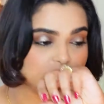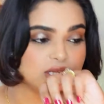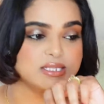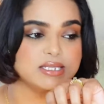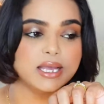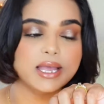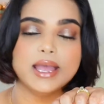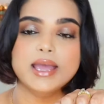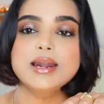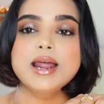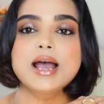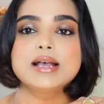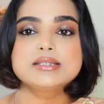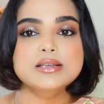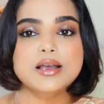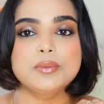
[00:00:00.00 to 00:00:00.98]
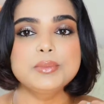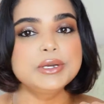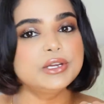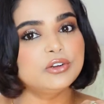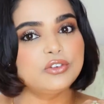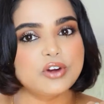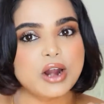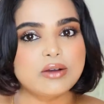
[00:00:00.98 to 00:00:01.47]
This again has come in
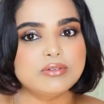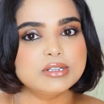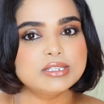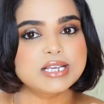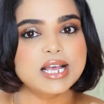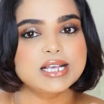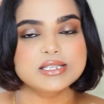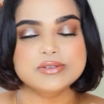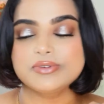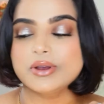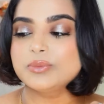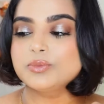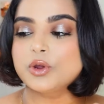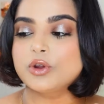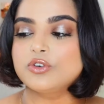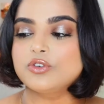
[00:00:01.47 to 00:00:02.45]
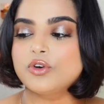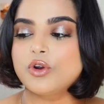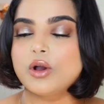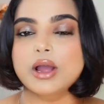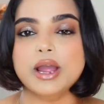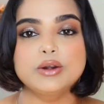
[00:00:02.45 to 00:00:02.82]
a travel size, if I'm not wrong.